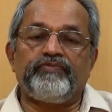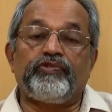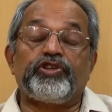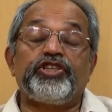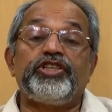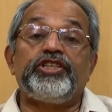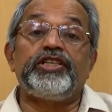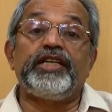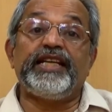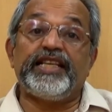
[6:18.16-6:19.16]
for
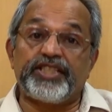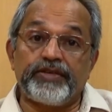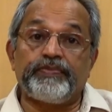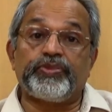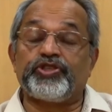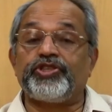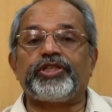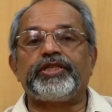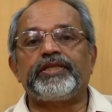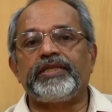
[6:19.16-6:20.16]
leadership
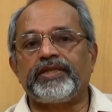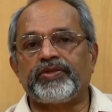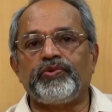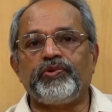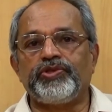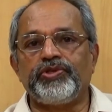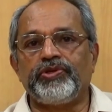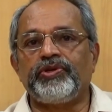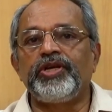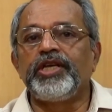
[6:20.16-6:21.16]
positions in the schools, you
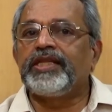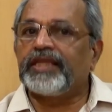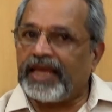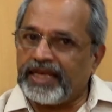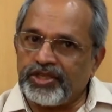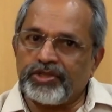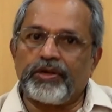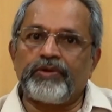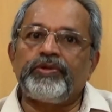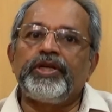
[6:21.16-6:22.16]
know. That is
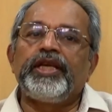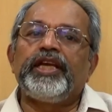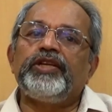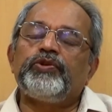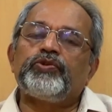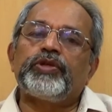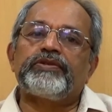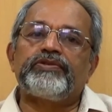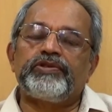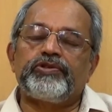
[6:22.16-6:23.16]
how in
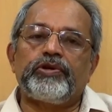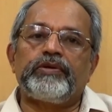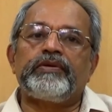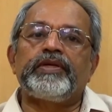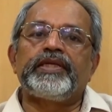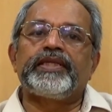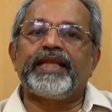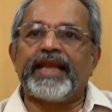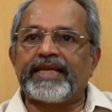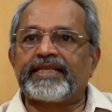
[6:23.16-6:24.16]
2012,
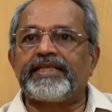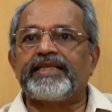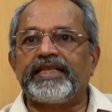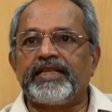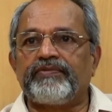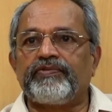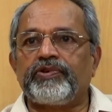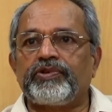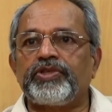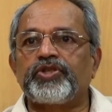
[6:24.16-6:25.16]
the National Center
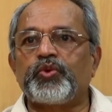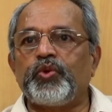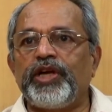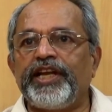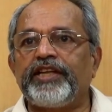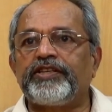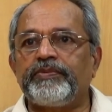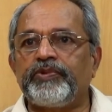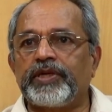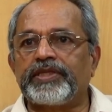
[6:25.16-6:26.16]
for School
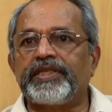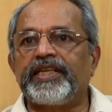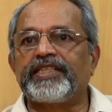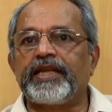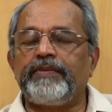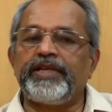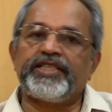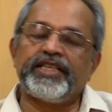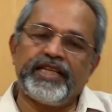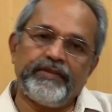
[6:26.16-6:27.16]
Leadership was
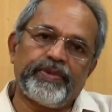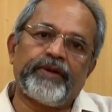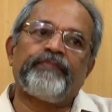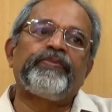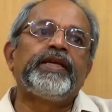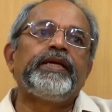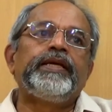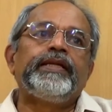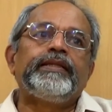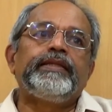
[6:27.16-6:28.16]
established in NIEPA.
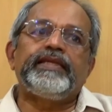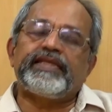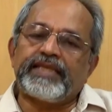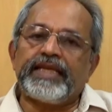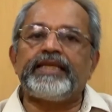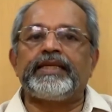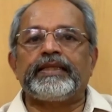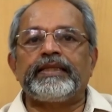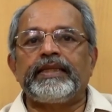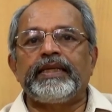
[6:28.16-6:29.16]
This
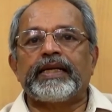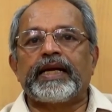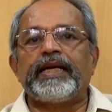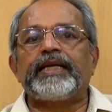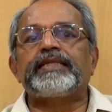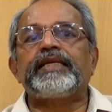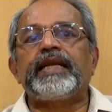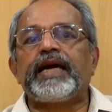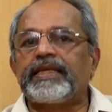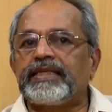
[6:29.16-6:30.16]
center conducts a
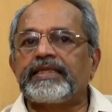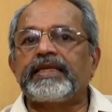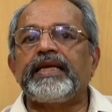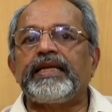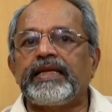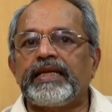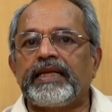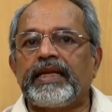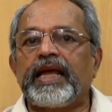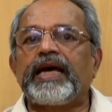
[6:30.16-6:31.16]
large scale,
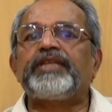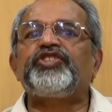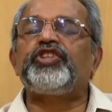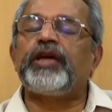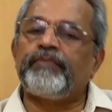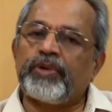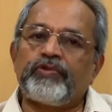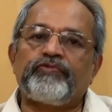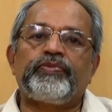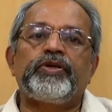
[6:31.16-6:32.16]
large number
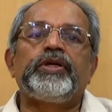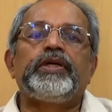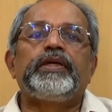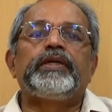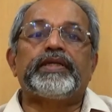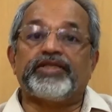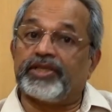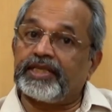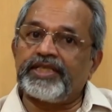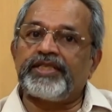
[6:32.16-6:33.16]
of
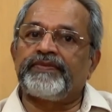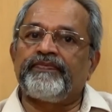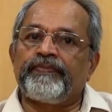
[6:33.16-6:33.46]
research